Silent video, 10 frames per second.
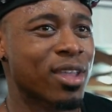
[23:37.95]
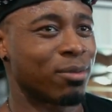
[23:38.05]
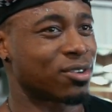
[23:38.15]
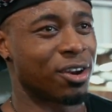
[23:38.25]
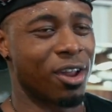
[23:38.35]
I'm
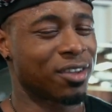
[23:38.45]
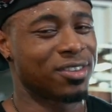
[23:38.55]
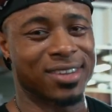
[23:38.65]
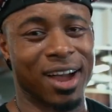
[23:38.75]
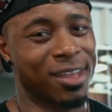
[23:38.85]
just gonna knock
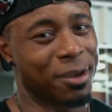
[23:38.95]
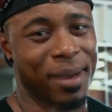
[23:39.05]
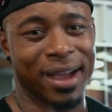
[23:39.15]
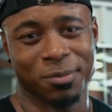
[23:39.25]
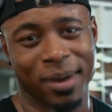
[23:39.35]
this out like
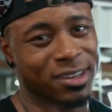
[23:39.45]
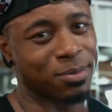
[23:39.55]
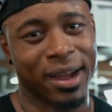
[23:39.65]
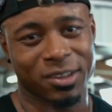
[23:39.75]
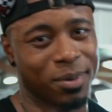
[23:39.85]
back to back to
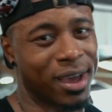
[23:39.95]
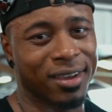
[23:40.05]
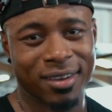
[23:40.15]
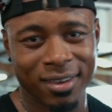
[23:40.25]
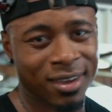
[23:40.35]
back to back.
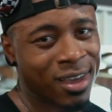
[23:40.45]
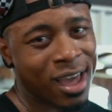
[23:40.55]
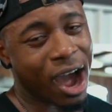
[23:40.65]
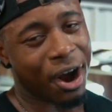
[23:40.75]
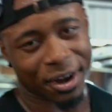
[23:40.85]

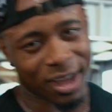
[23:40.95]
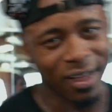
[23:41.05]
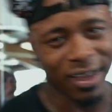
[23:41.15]
I already got